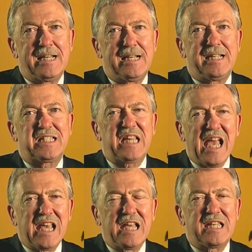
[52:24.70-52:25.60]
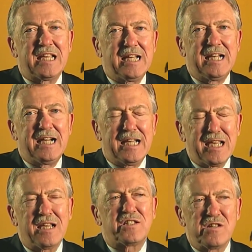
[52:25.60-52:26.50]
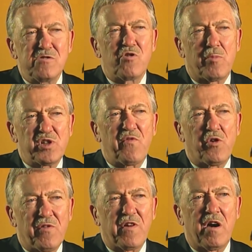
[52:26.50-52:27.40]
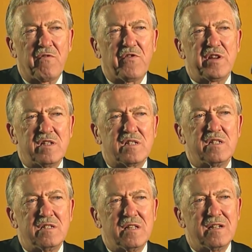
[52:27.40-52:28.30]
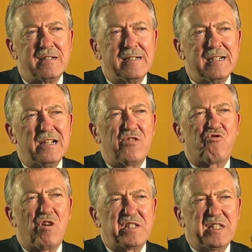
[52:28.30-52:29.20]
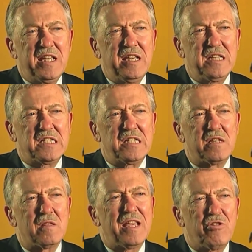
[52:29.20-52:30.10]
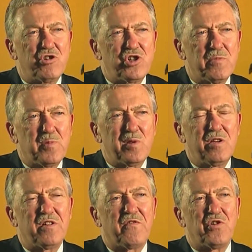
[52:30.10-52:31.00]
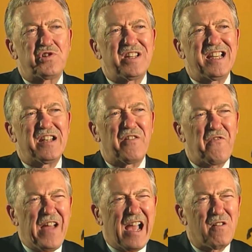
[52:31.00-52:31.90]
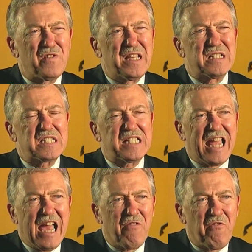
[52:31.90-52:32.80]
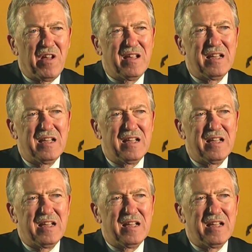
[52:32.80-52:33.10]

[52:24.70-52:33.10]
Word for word: Uh, second, I think it's an enormous vote of confidence in the trustees and the leadership of the university and our faculty and staff.